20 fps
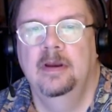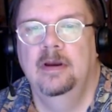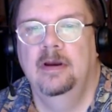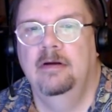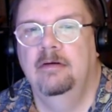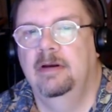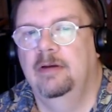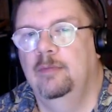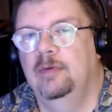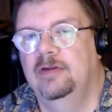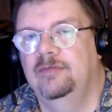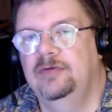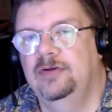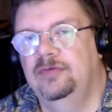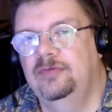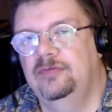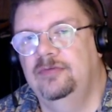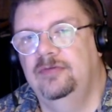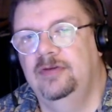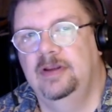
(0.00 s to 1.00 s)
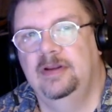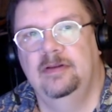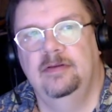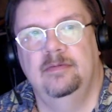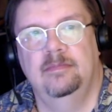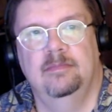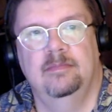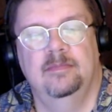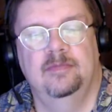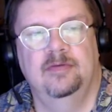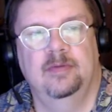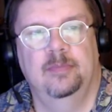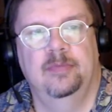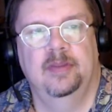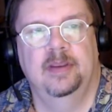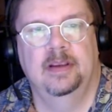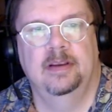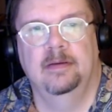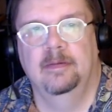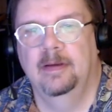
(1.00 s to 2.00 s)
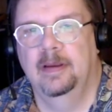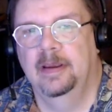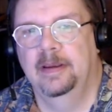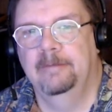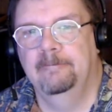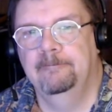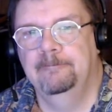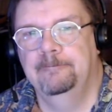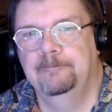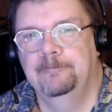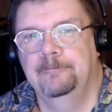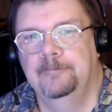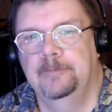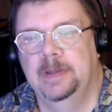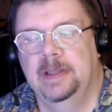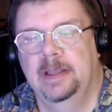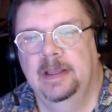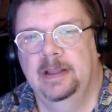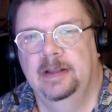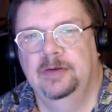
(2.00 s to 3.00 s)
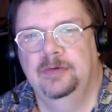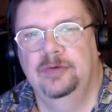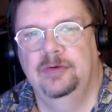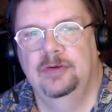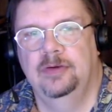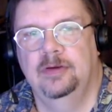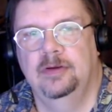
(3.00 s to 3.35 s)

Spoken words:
All right, well, I've just seen something, and